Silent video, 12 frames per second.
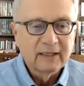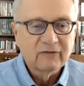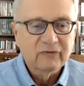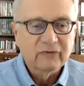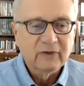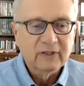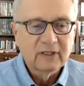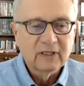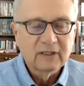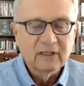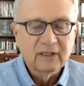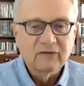
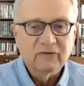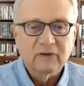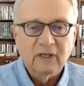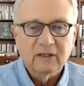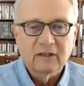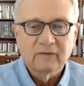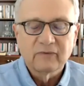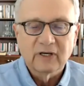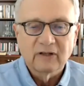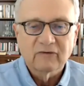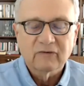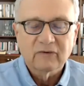these
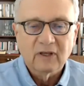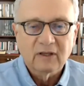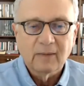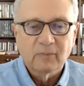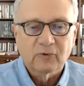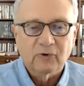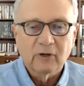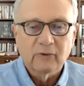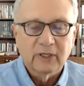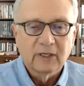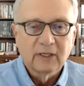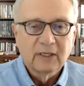dividends keep
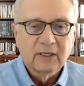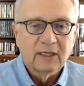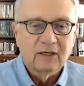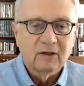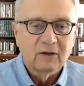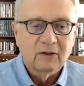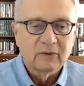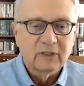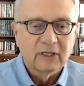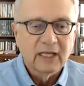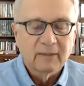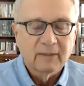growing, and
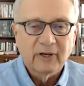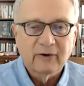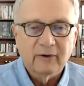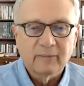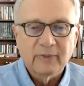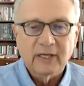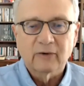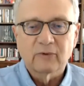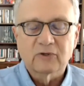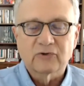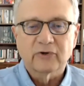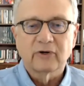you get a better and better
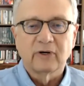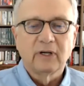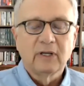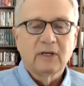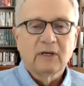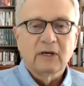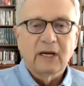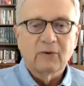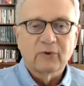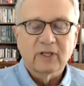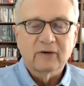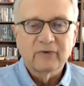return
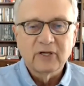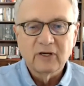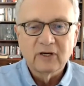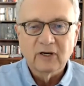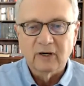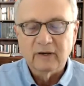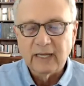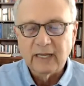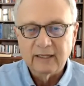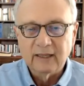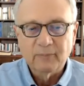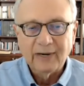with every year.
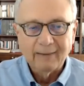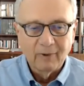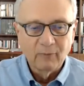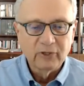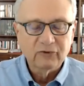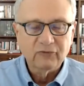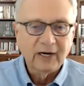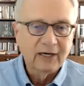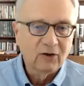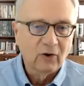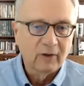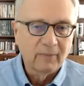The problem with trying
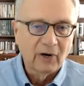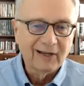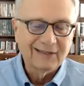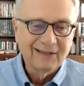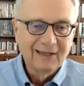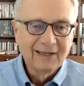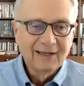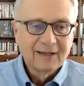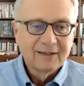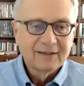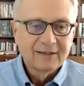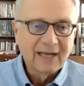to call market
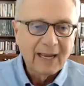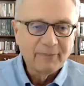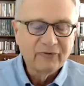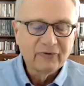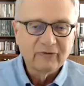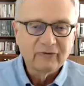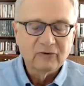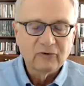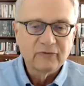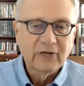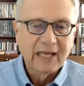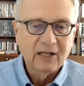tops is
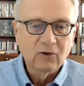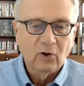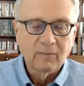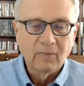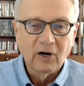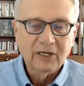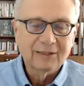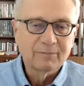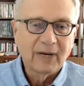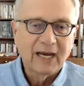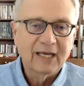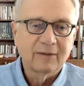that you've got to call
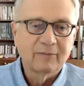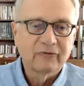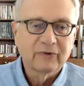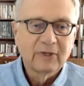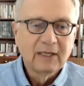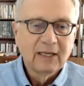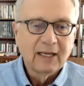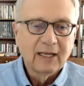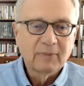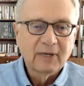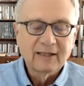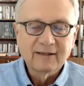market bottoms,
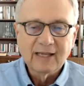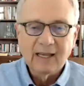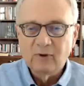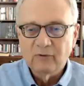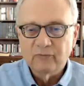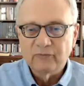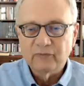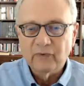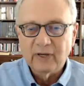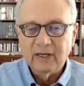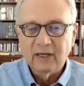and by the time you've